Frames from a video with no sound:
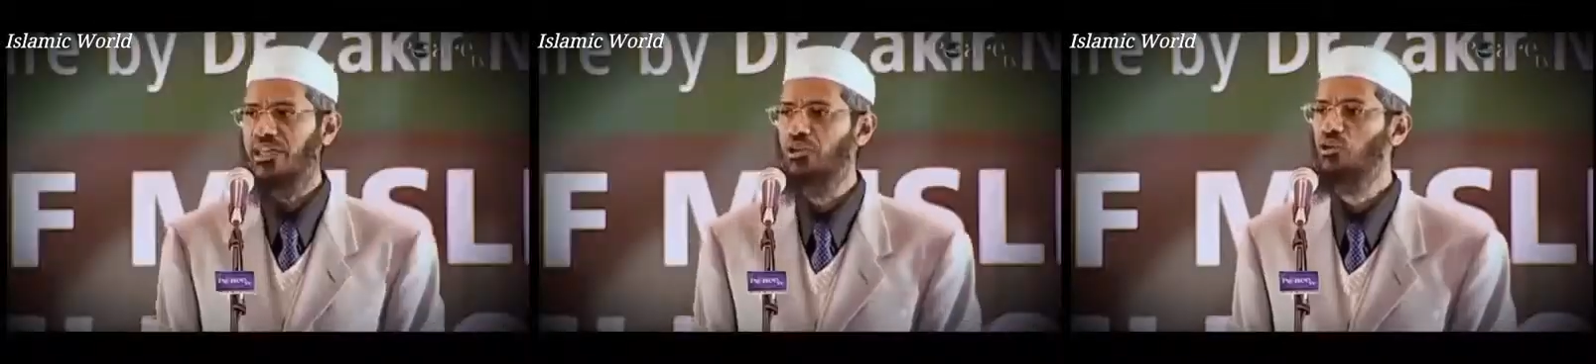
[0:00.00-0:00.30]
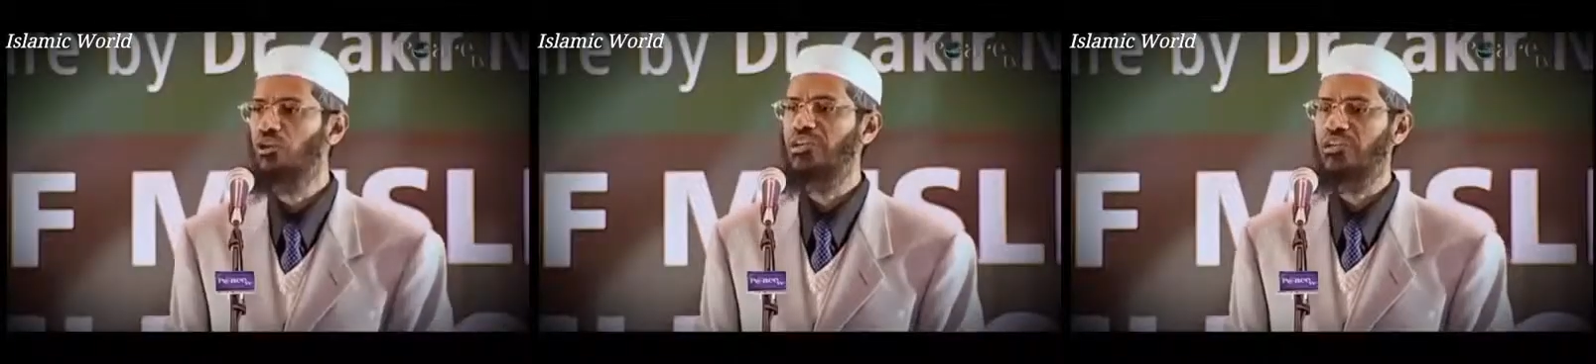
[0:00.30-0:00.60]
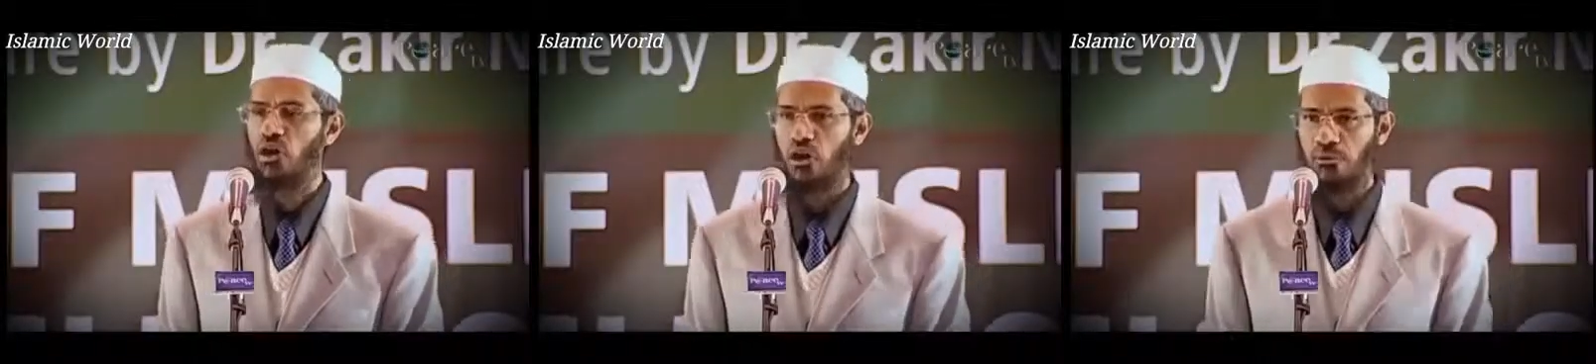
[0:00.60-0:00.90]
that who
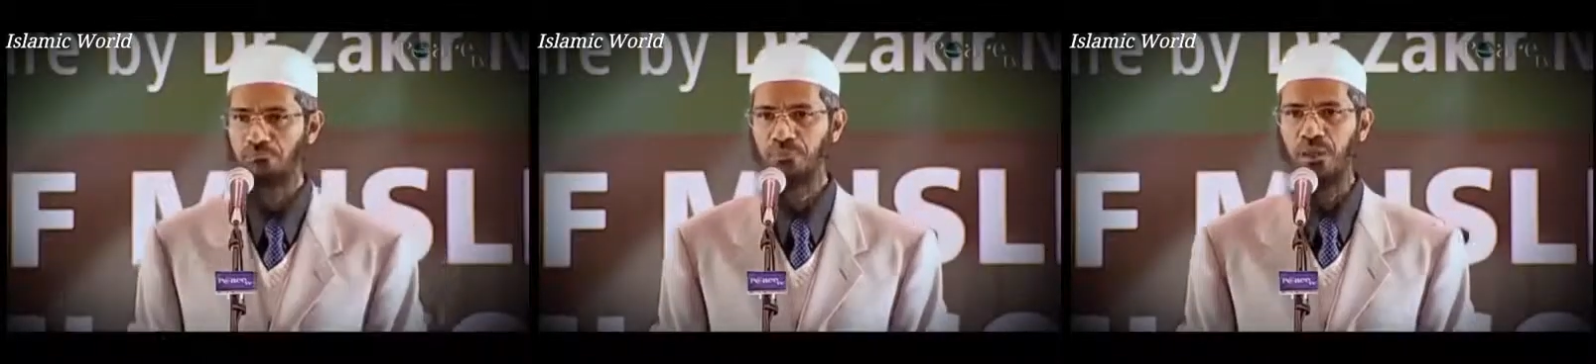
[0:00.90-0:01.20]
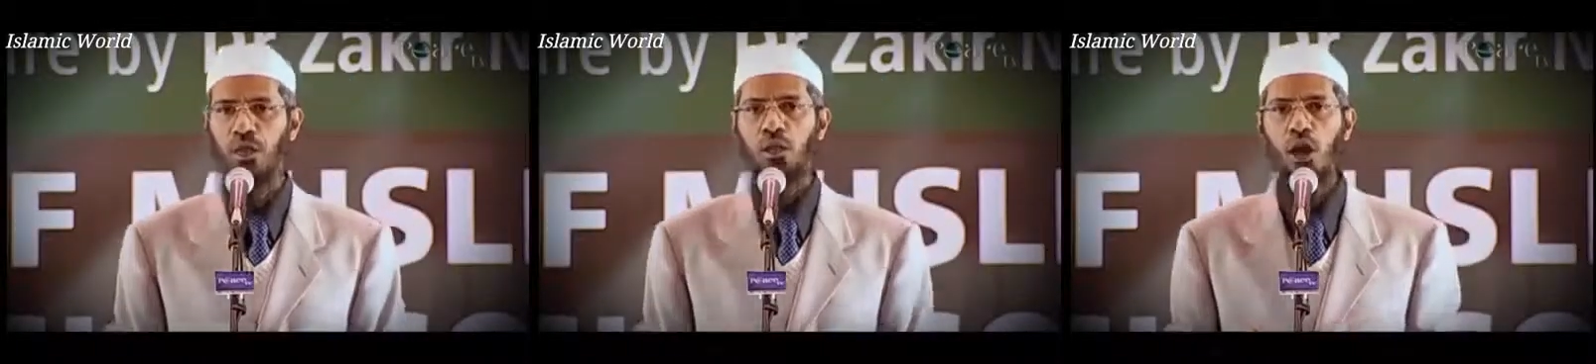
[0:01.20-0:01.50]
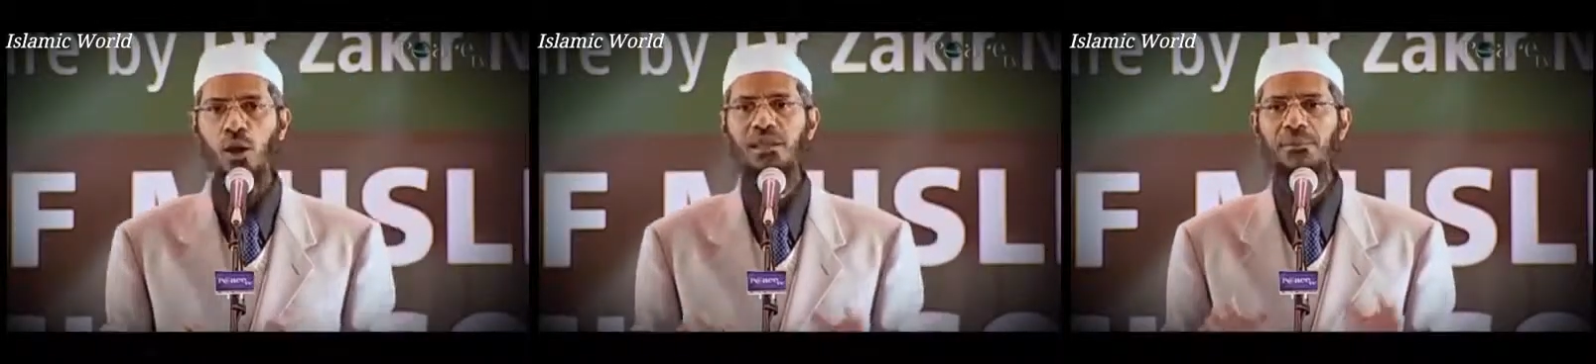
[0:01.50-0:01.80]
created God?
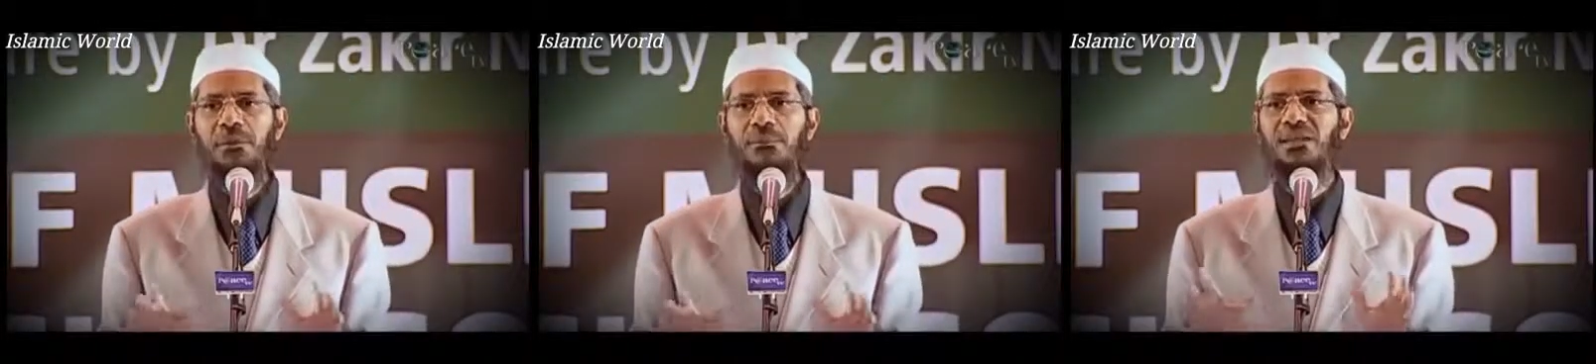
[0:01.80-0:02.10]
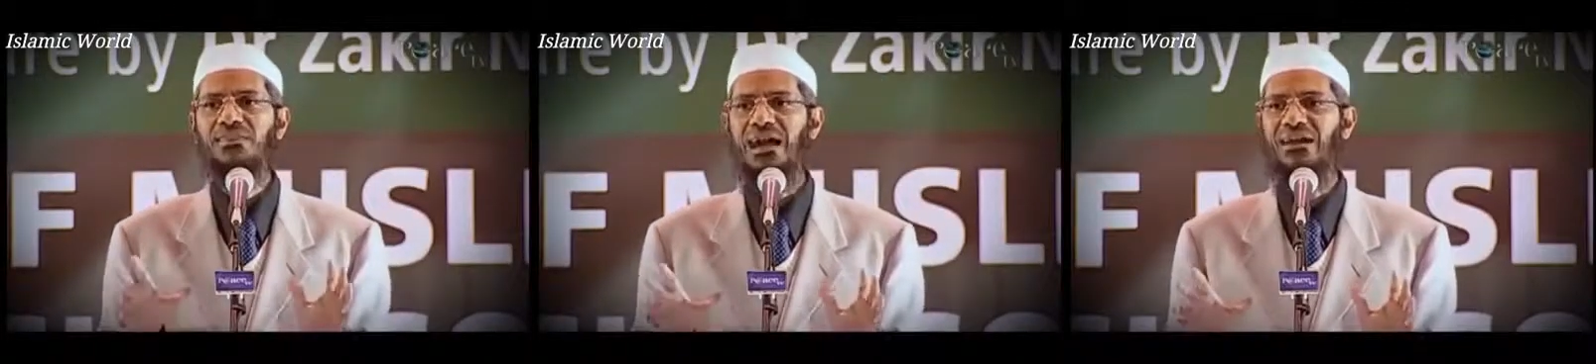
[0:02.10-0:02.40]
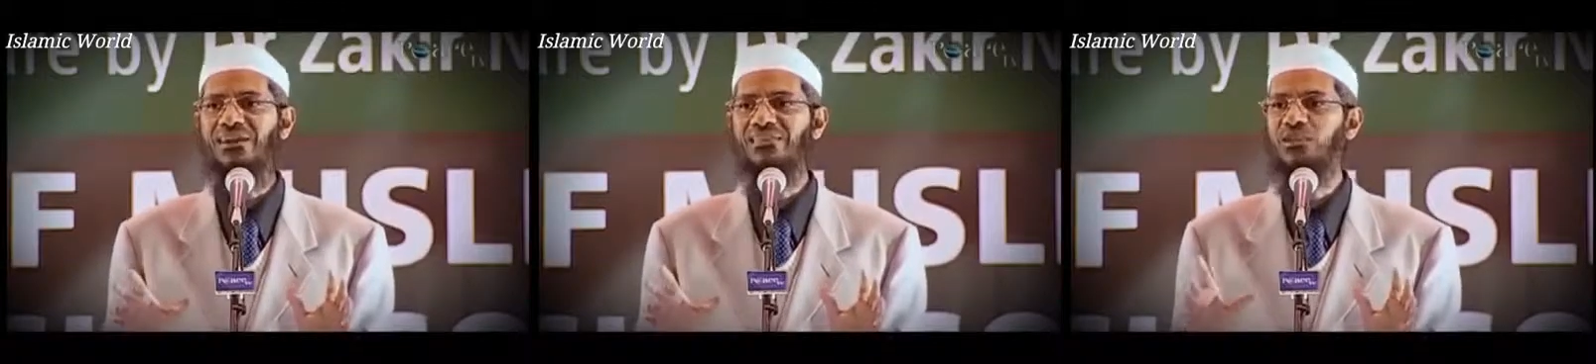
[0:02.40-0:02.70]
Normally people in
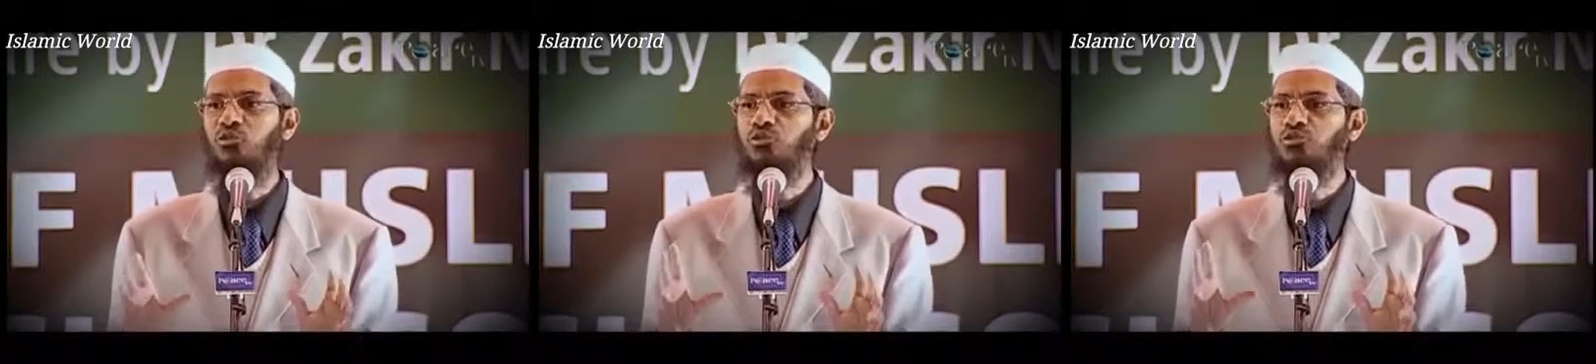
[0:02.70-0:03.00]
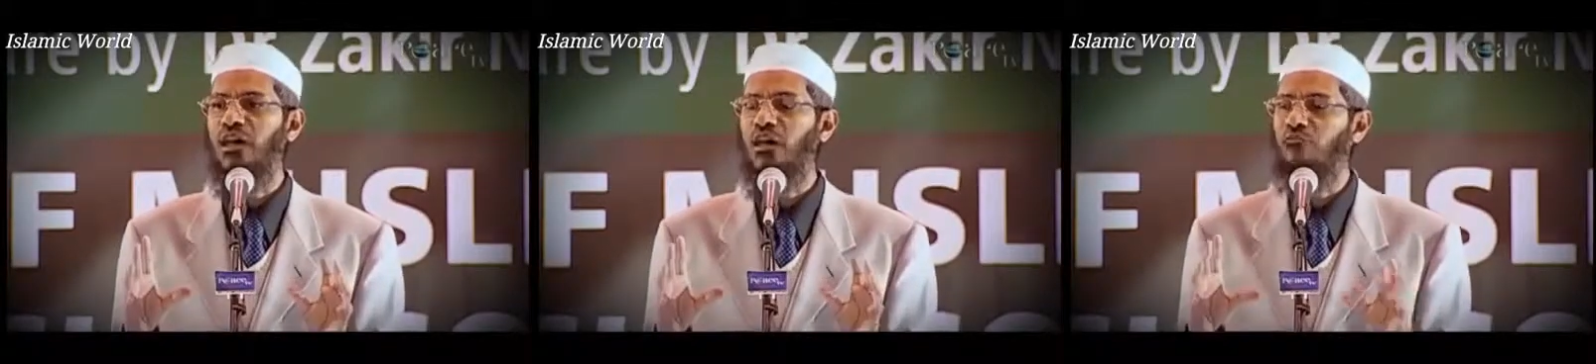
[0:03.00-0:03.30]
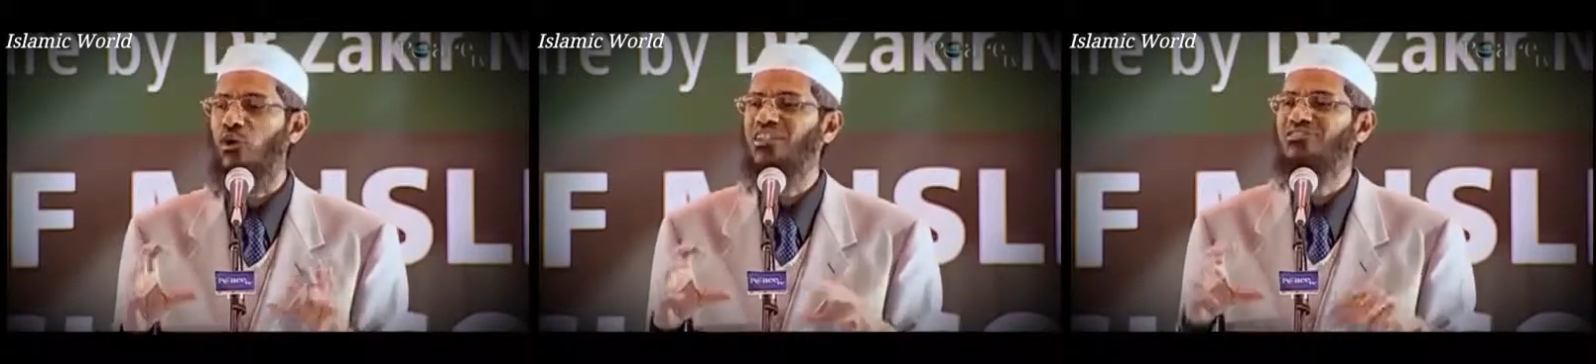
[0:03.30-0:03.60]
Dawah, they used a
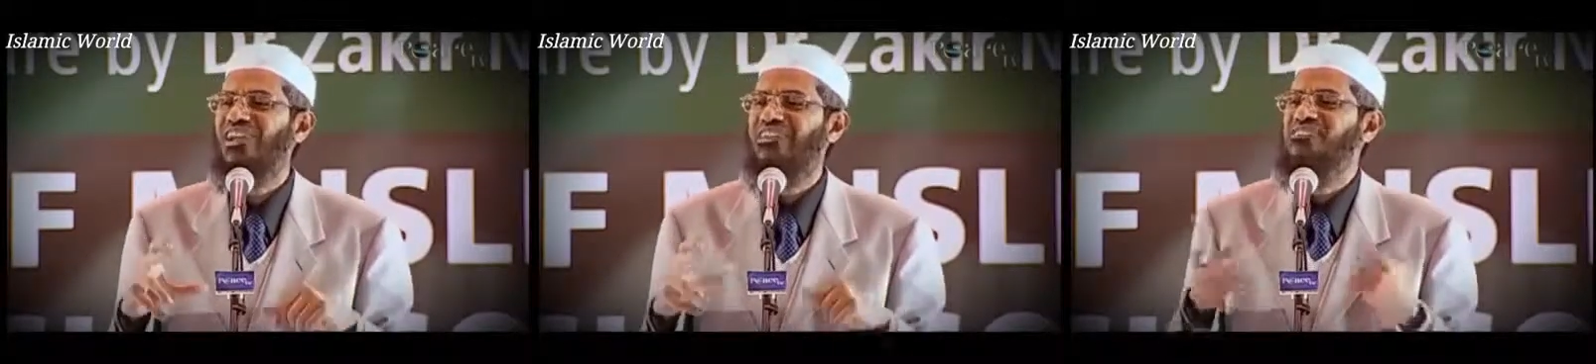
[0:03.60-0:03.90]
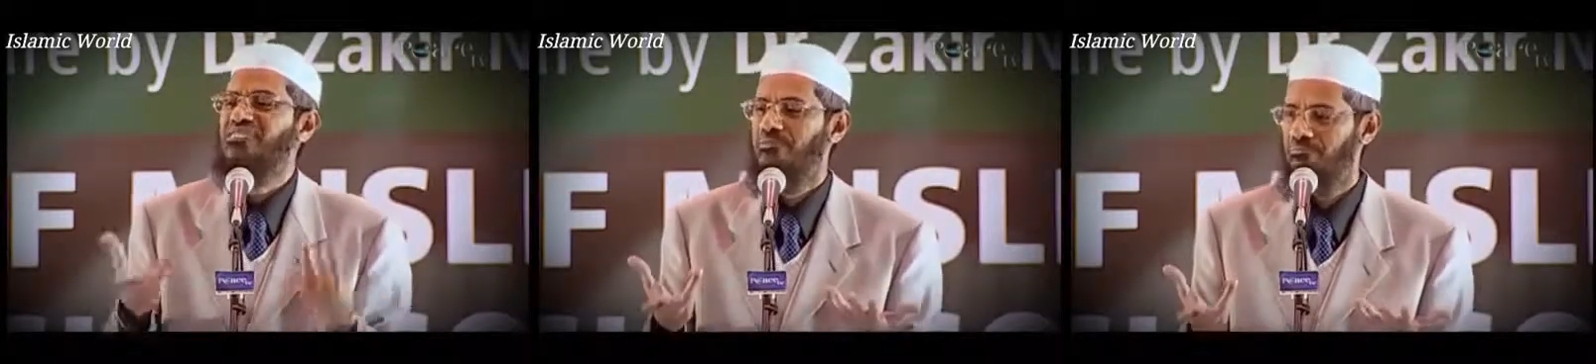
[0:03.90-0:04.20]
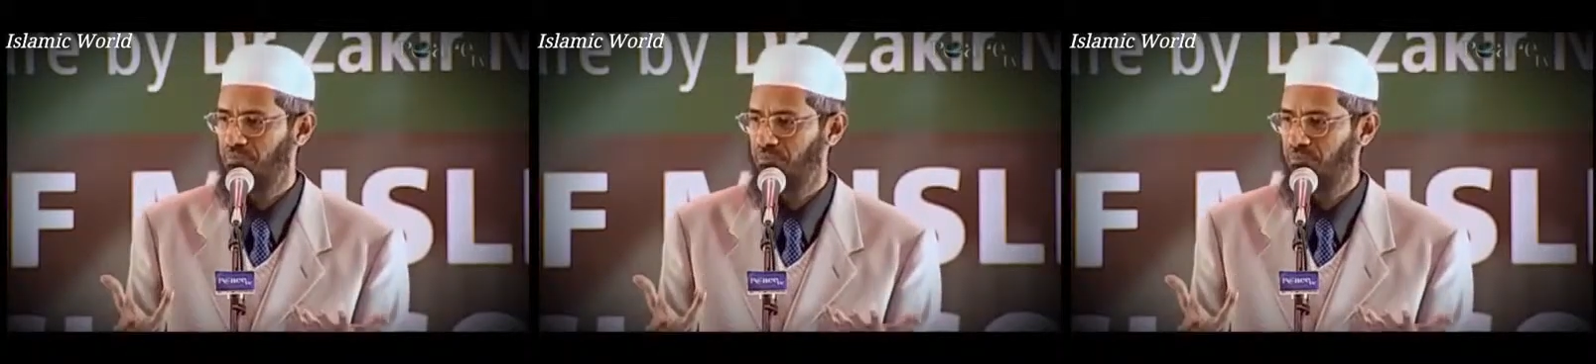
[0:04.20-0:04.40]
false strategy